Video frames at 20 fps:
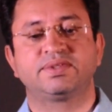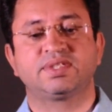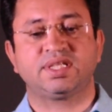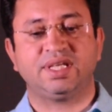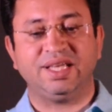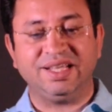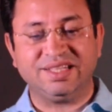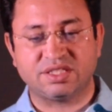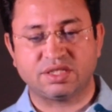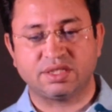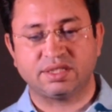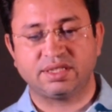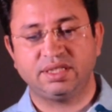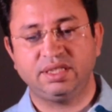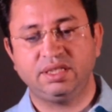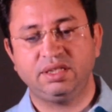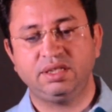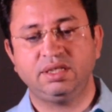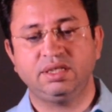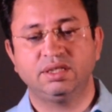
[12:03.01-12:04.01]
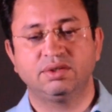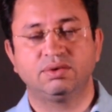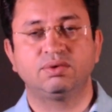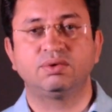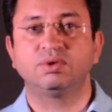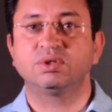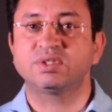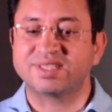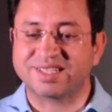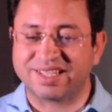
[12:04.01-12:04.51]
scarcity
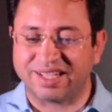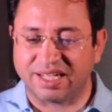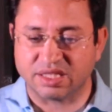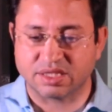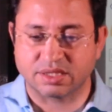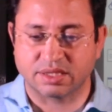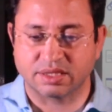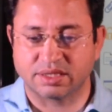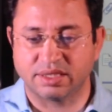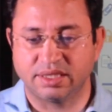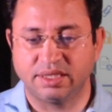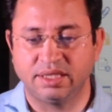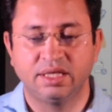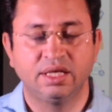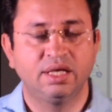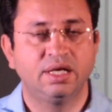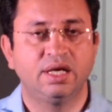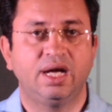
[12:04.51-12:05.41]
or scarcity